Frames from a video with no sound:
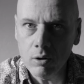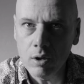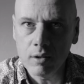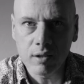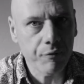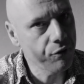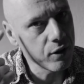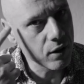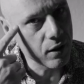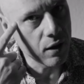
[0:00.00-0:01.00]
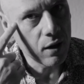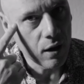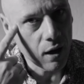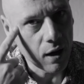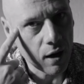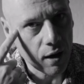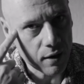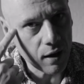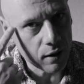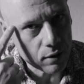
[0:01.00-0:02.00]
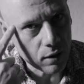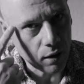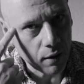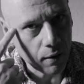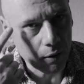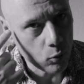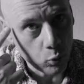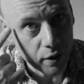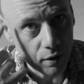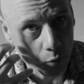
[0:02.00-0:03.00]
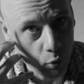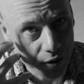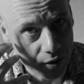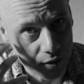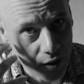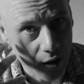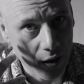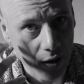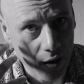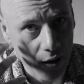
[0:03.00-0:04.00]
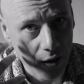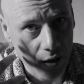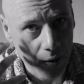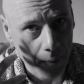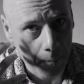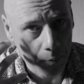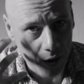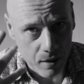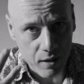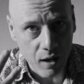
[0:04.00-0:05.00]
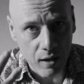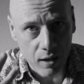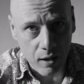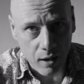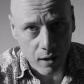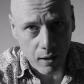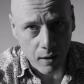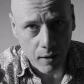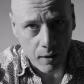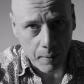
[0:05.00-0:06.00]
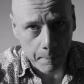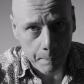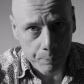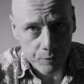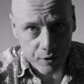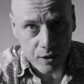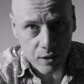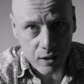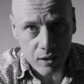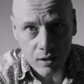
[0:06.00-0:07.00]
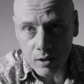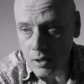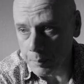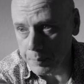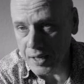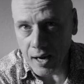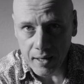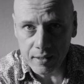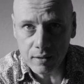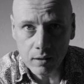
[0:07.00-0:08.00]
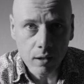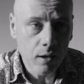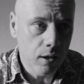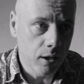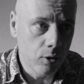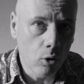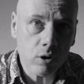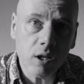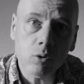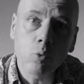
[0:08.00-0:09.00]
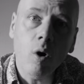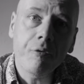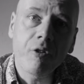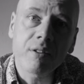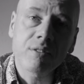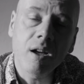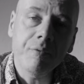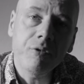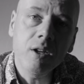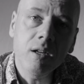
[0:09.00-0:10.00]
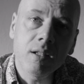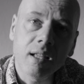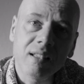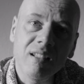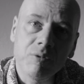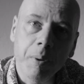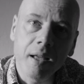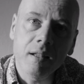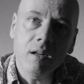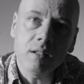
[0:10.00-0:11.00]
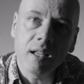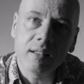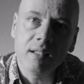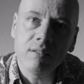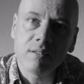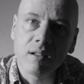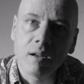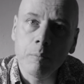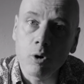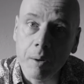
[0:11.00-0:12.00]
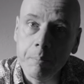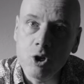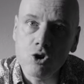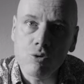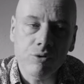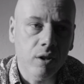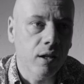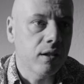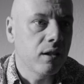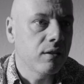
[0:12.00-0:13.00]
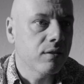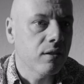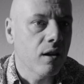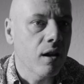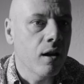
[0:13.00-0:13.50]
no? Something real, with a real thinking behind, in order to offer something that is better, that is more ambitious, that is